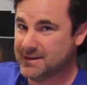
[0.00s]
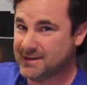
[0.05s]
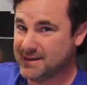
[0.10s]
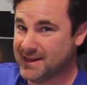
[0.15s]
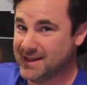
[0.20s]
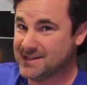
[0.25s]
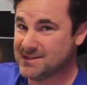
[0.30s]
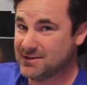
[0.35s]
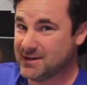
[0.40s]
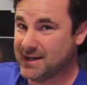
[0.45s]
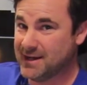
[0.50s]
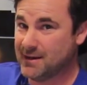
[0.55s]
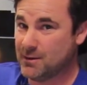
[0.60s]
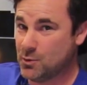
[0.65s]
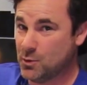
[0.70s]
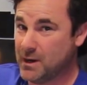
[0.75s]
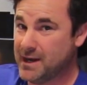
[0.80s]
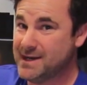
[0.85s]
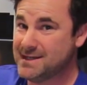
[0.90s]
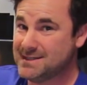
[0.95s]
Things are getting
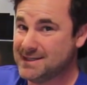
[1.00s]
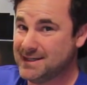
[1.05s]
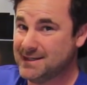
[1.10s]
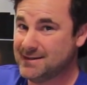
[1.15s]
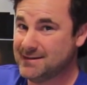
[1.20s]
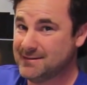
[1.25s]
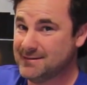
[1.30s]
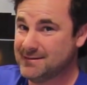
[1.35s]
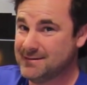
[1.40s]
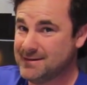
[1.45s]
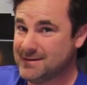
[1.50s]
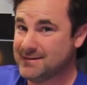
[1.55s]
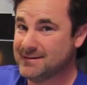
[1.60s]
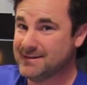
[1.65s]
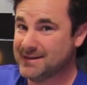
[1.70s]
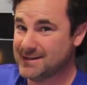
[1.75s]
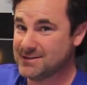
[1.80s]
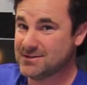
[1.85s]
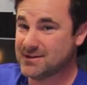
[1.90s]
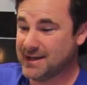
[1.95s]
crazy.
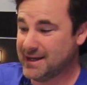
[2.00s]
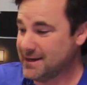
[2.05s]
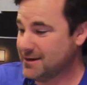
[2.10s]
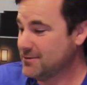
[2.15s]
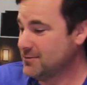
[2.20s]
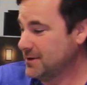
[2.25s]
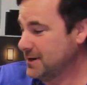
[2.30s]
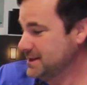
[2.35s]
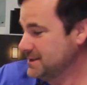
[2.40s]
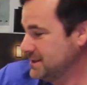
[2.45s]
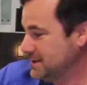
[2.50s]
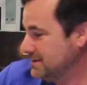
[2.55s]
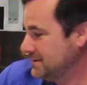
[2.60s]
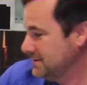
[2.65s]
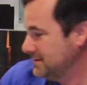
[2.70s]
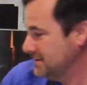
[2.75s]
Things are getting crazy.